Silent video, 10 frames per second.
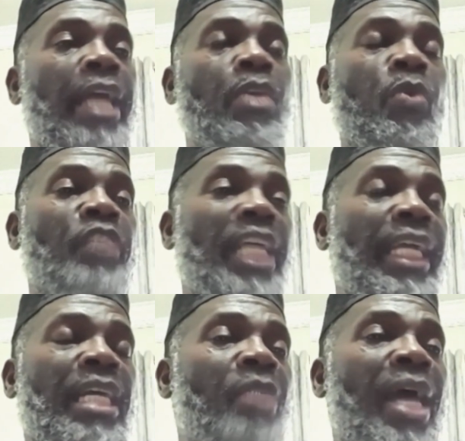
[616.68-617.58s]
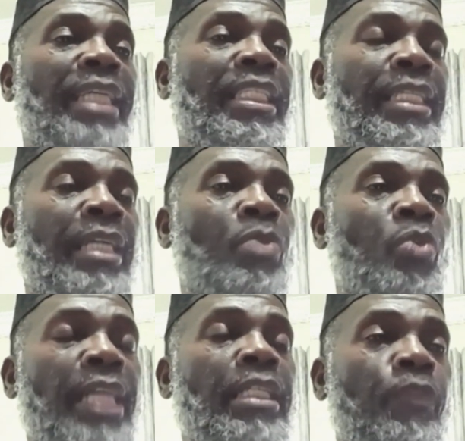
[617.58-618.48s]
And we've taken Muassasa to
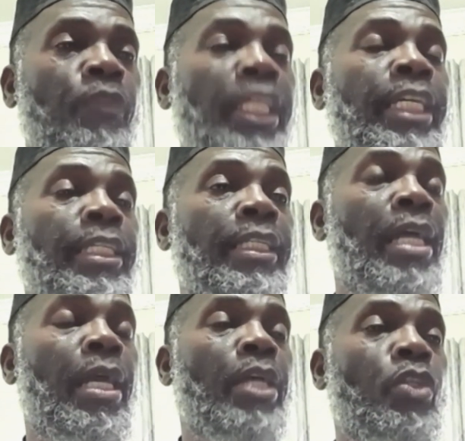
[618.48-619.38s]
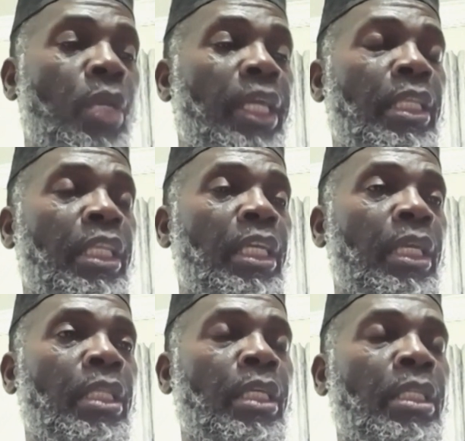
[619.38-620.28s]
task for this. During
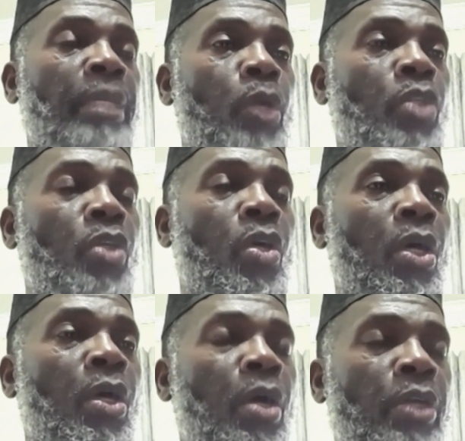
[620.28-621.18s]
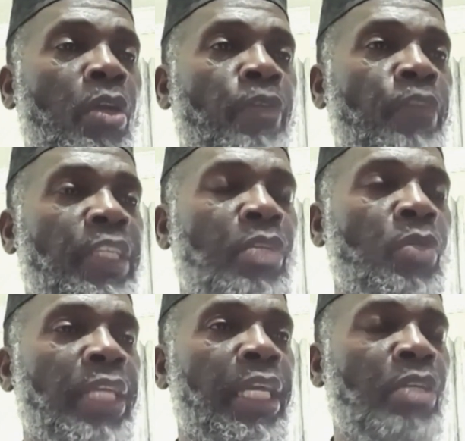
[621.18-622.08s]
the protocol, you know, visit
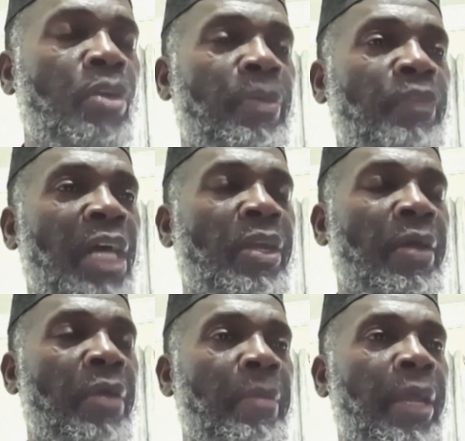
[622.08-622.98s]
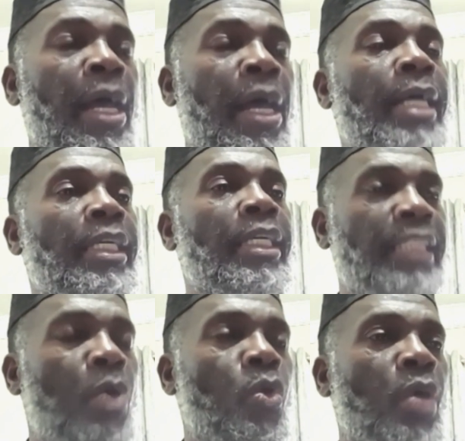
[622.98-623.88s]
to the Kingdom of Saudi Arabia,
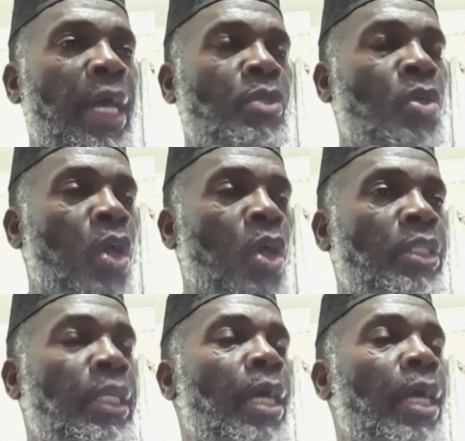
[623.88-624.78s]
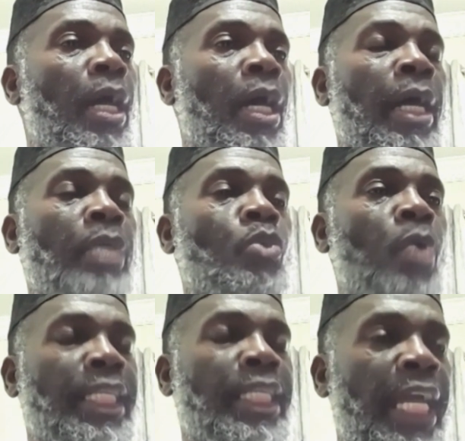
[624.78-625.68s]
Sahuc had gone
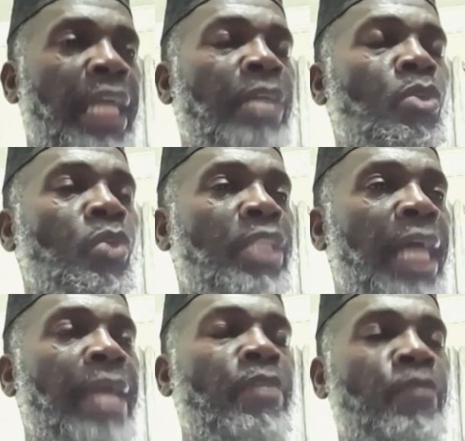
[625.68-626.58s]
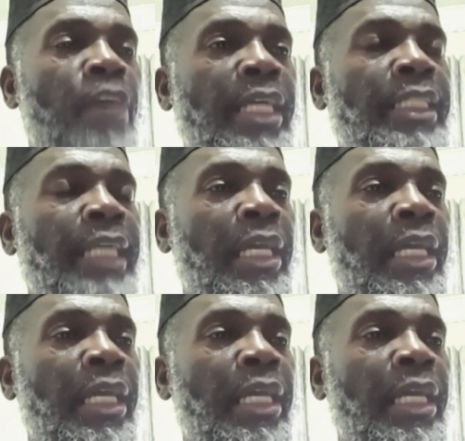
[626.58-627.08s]
to attend and to sign various